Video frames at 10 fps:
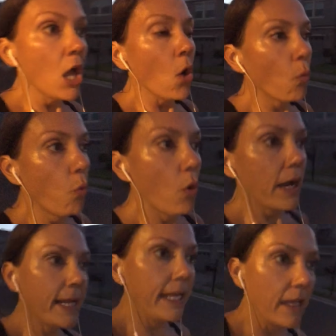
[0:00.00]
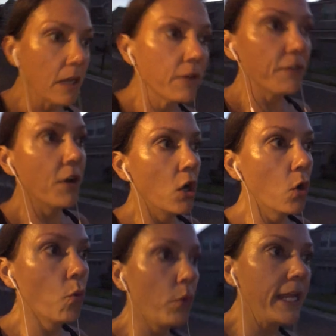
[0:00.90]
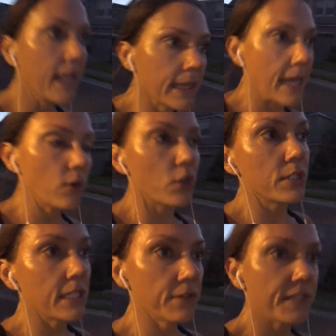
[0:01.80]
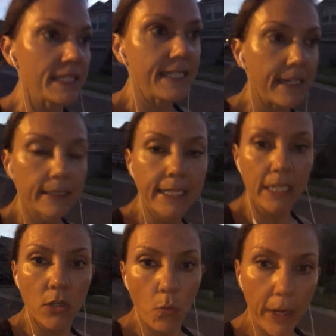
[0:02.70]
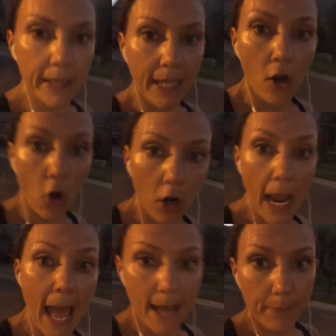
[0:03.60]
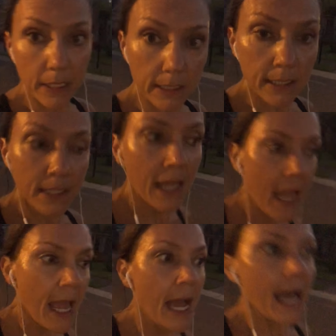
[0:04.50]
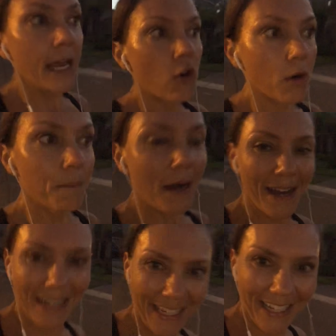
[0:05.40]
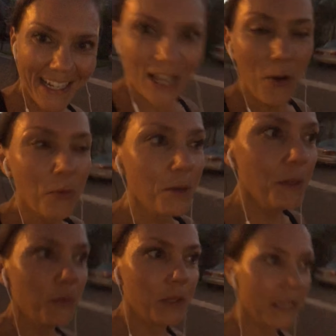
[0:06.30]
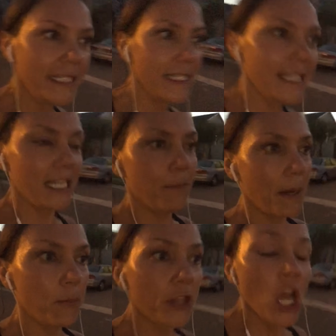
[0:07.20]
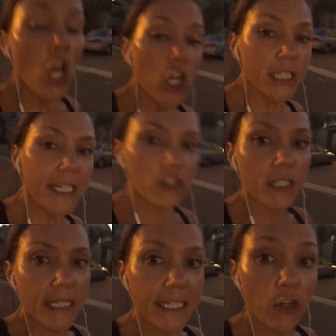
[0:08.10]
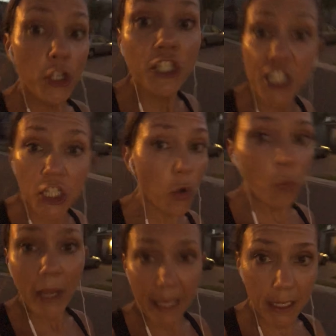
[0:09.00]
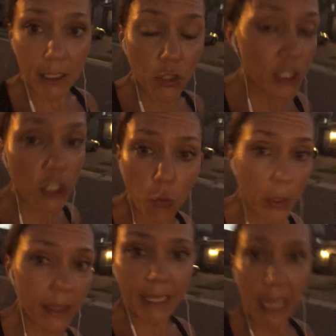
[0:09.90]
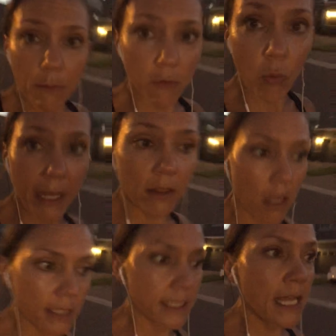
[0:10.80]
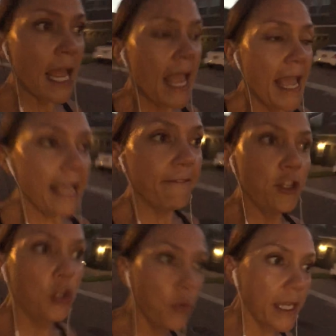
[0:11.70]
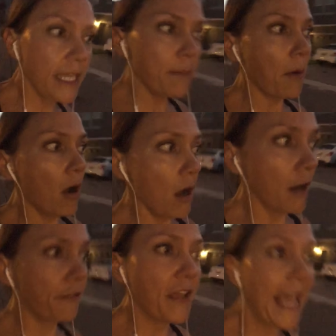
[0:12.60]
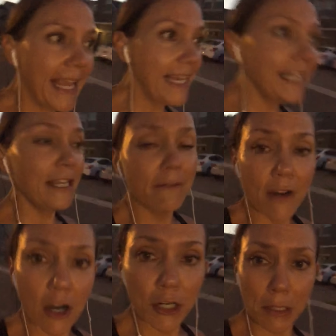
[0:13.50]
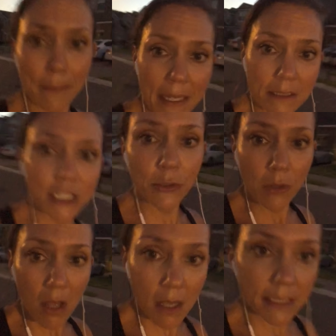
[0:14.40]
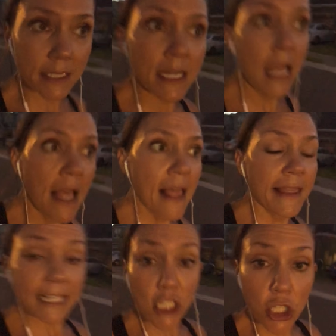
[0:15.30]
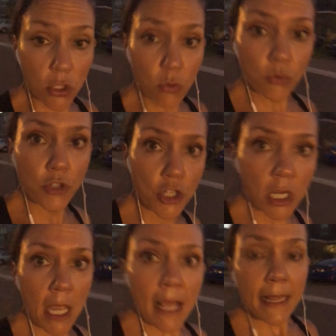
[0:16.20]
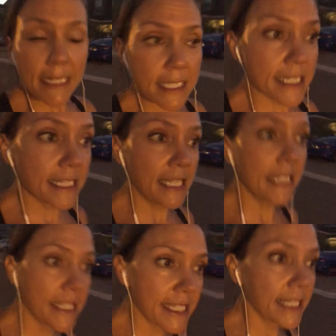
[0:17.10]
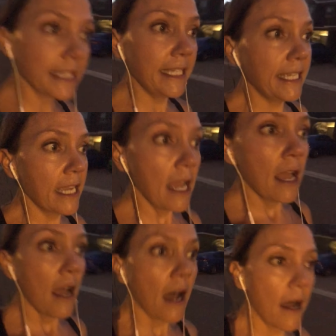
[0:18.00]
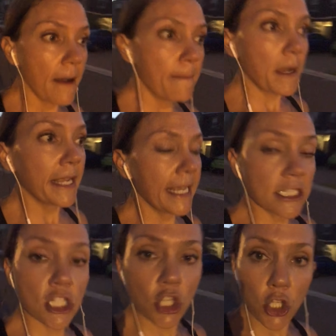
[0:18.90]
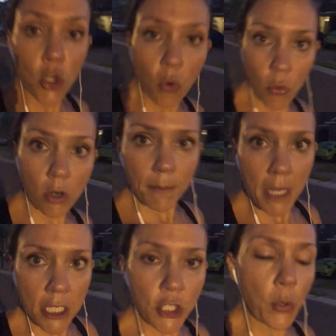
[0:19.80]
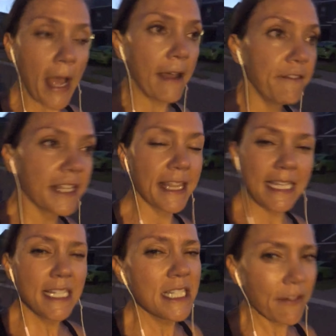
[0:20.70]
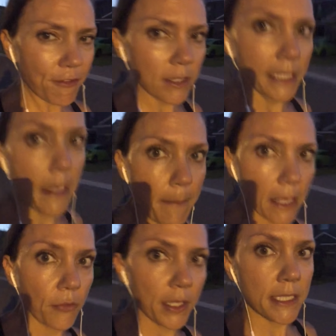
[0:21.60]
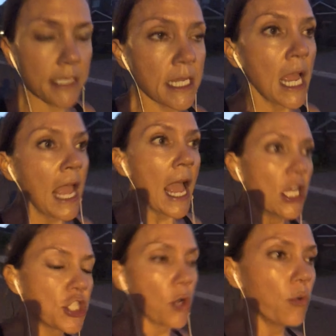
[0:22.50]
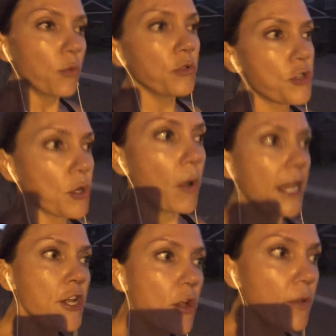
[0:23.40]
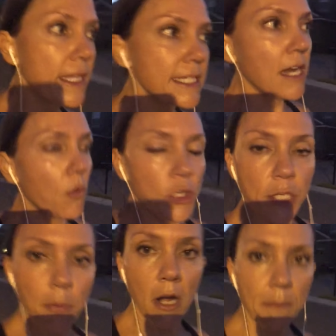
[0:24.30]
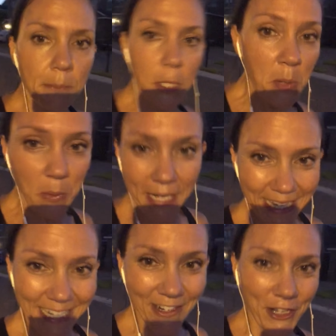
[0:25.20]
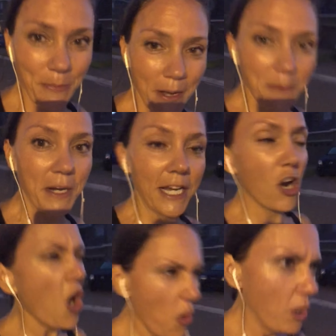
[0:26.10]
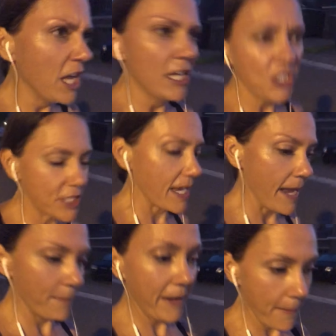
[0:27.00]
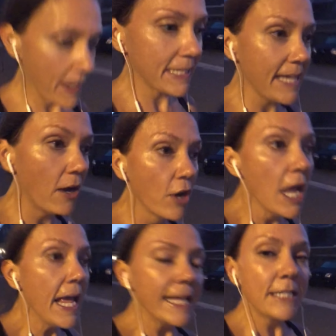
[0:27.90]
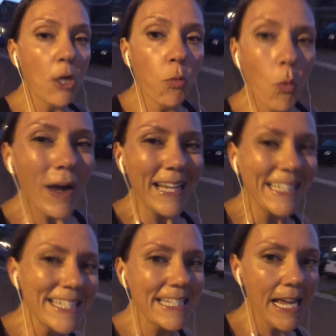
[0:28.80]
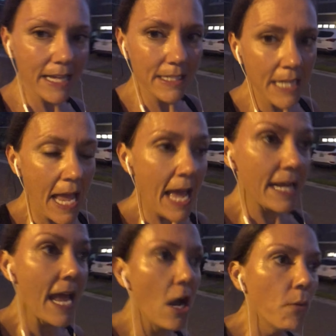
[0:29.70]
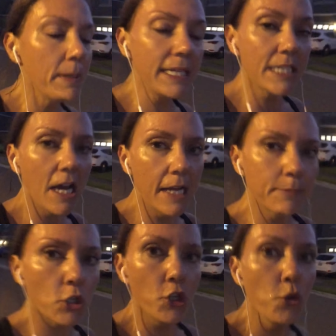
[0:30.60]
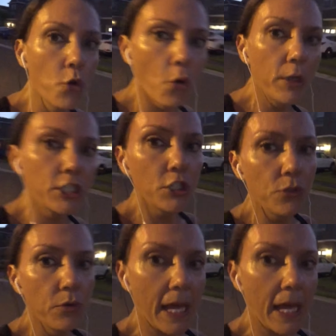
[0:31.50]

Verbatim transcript: what if we allowed ourselves to settle in at a weight that our habits and our body would be willing to keep up with? Because here's the deal, you still win. You still win the game of weight loss. If you keep off eighty of one hundred pounds you lost, that's huge. That's statistically Um, against the norm. You have to think differently about this. So, so I know that's not what you probably want to hear. You probably want to hear, oh, just diet and get back down. To what extent? And how many times are you going to do